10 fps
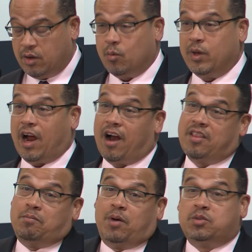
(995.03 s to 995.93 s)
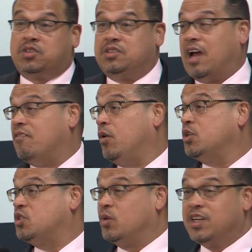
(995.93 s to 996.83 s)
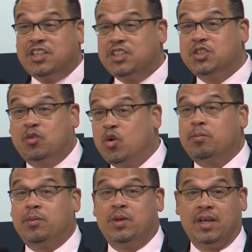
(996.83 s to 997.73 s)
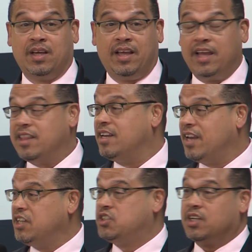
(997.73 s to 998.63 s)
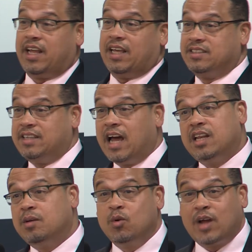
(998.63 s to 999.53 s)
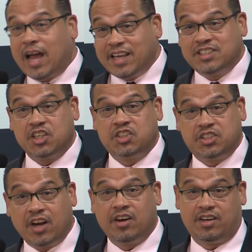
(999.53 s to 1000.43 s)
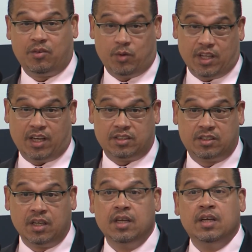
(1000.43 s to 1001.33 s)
We are the most diverse religious group in the nation, as Dalia Mugahid just shared with us.